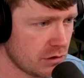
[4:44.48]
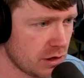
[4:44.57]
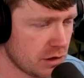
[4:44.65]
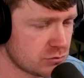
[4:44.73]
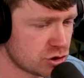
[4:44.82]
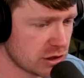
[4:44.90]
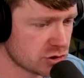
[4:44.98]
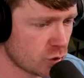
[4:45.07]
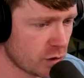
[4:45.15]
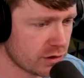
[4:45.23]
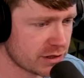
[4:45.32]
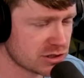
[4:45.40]
MJ
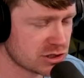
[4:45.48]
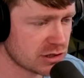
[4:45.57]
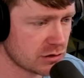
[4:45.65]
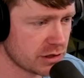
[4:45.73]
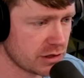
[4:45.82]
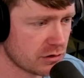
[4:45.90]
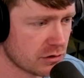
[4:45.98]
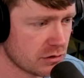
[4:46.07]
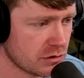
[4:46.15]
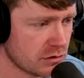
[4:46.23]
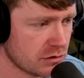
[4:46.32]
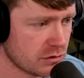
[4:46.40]
toilet is still here.
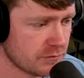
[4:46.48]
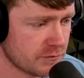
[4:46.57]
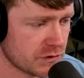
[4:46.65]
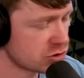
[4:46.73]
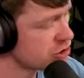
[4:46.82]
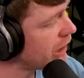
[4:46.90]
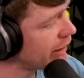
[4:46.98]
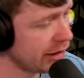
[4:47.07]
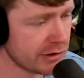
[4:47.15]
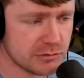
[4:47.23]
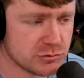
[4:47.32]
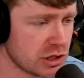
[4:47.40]
Shout
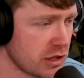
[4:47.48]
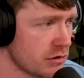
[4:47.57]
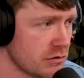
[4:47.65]
out MJ.